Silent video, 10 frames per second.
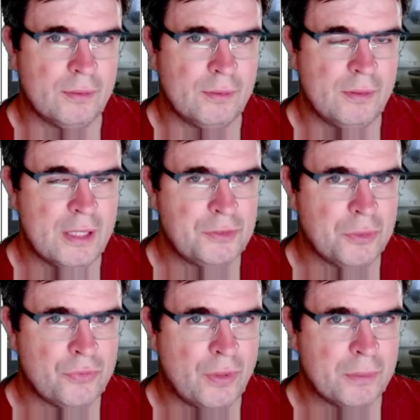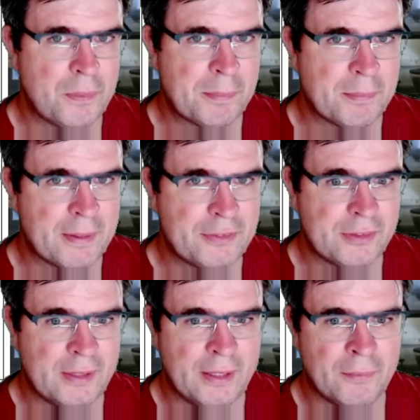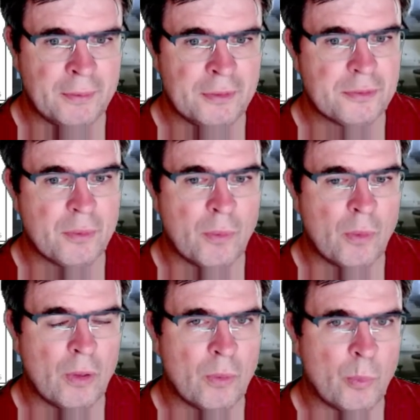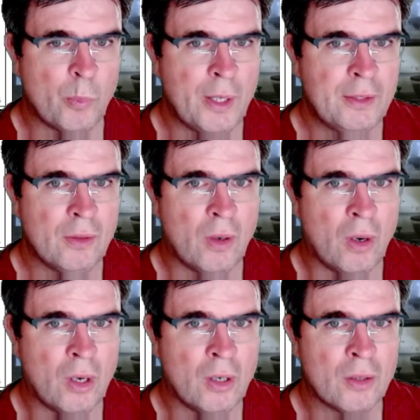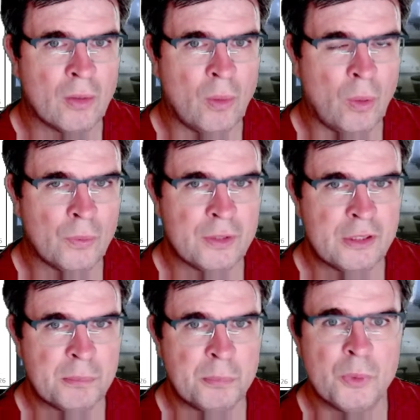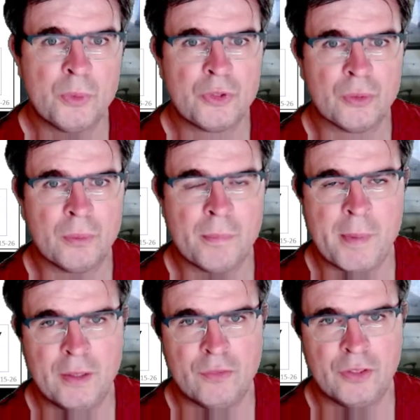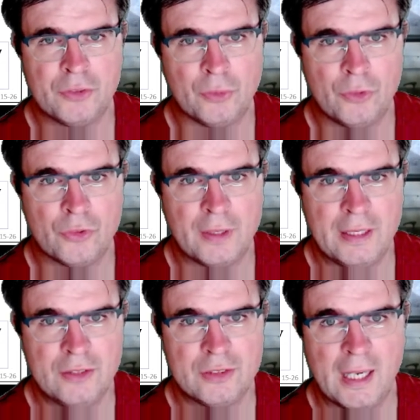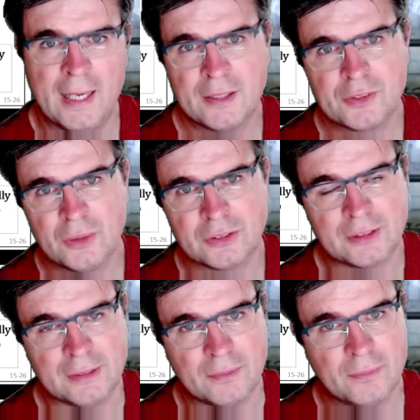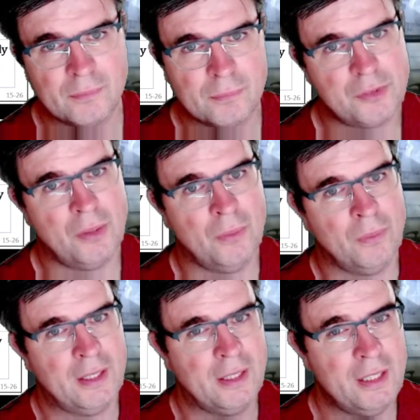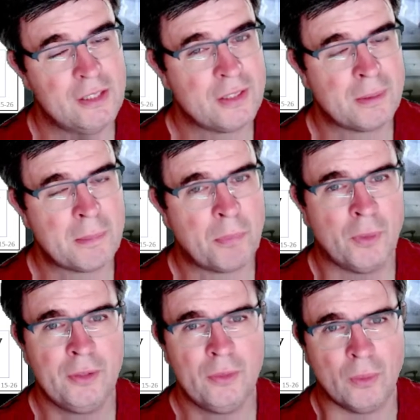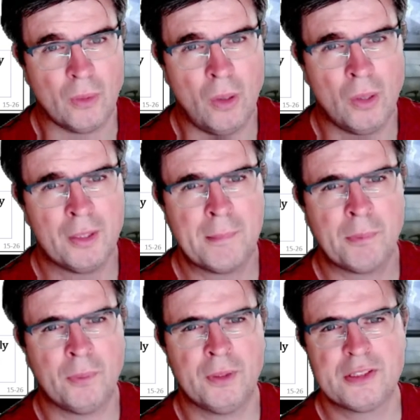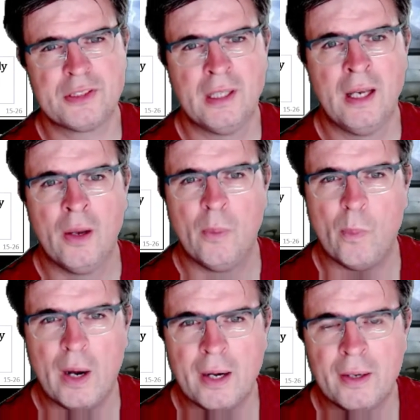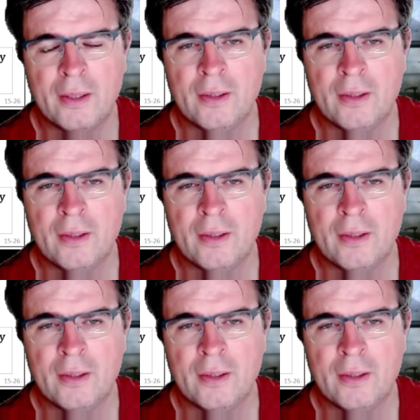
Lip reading: Natural follow-up question here is, when are all these mutual beneficial trades exhausted? So is there a point, or are there points where